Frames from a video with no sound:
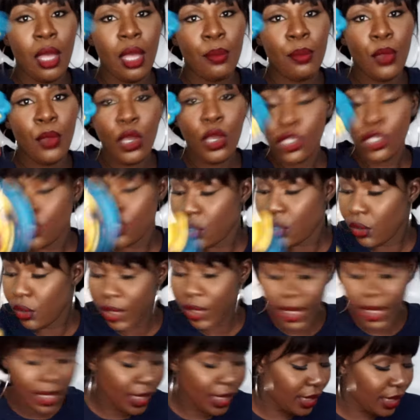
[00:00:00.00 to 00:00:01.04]
More
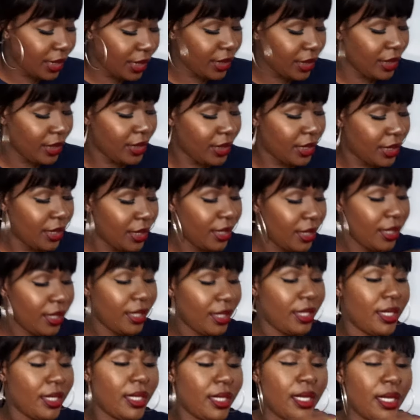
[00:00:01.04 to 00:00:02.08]
toys
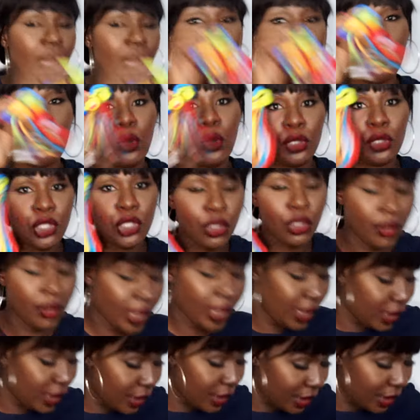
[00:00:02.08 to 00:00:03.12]
and more
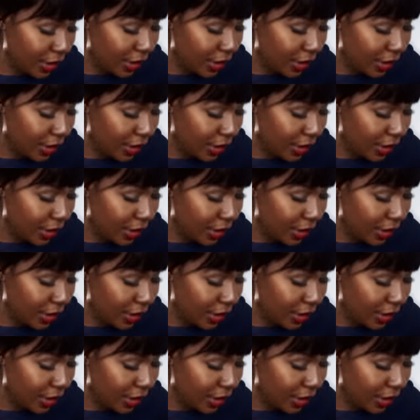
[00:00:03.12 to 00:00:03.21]
toys.